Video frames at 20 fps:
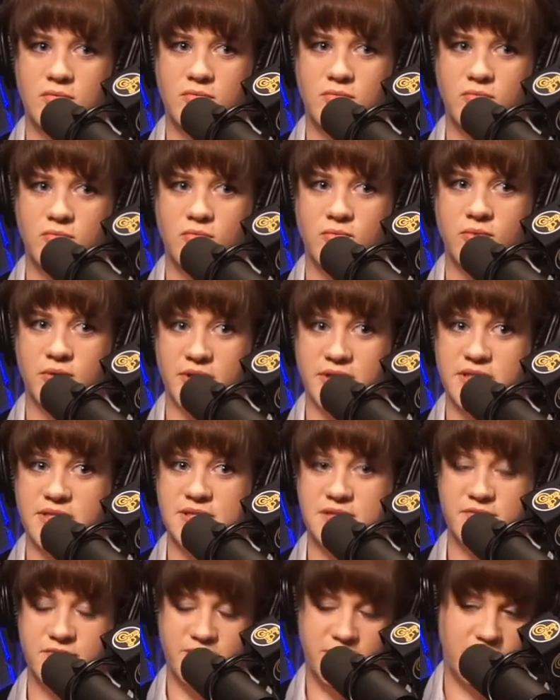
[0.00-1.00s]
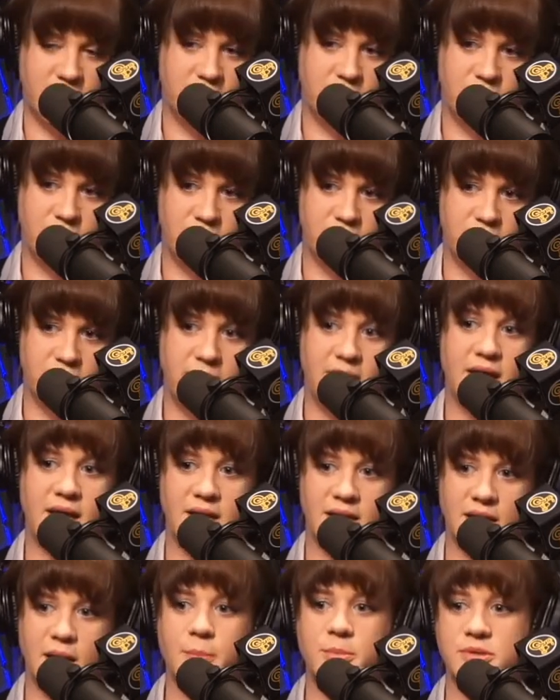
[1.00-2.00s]
really severe
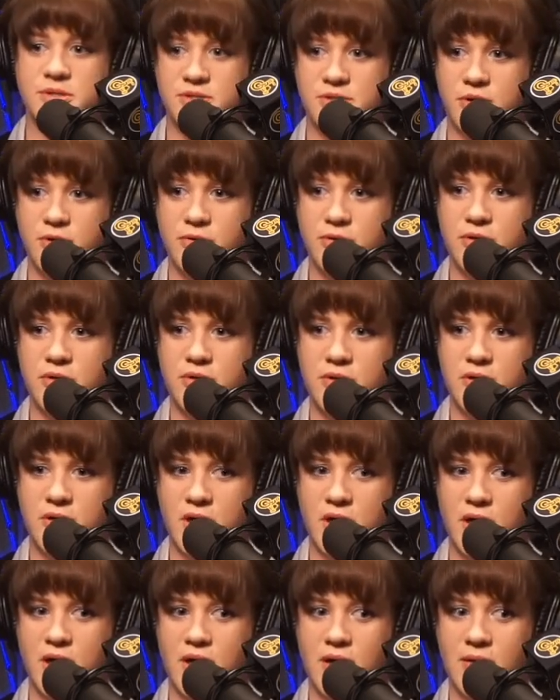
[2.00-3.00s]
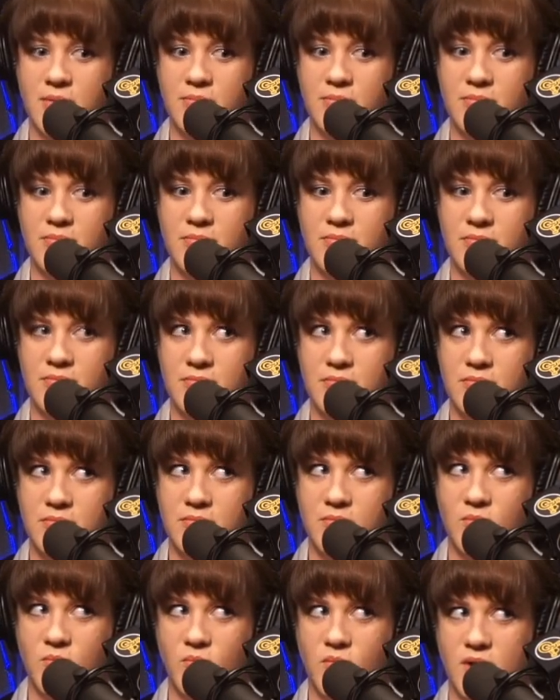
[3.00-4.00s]
manic episode
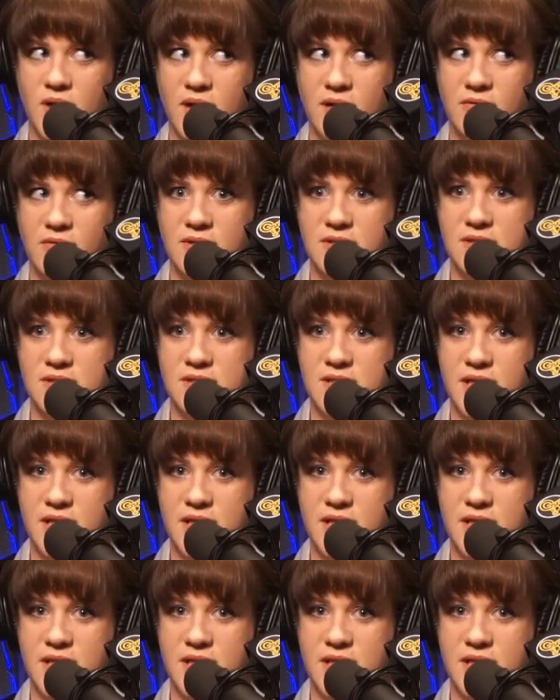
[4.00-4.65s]
when I was